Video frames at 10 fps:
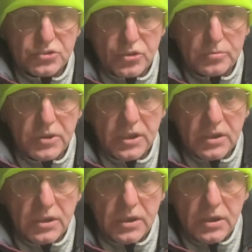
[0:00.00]
somebody.
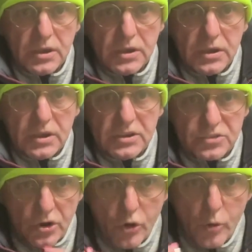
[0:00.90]
He's
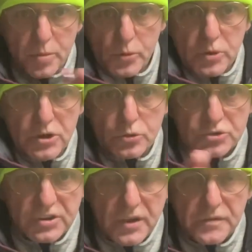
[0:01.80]
a corporal, he knows
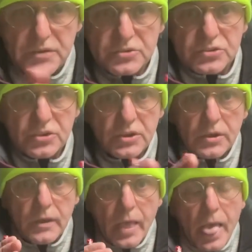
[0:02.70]
the difference.
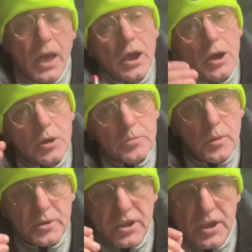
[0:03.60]
But
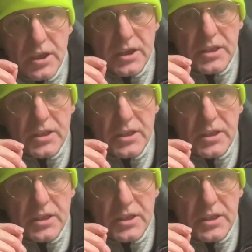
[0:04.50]
when the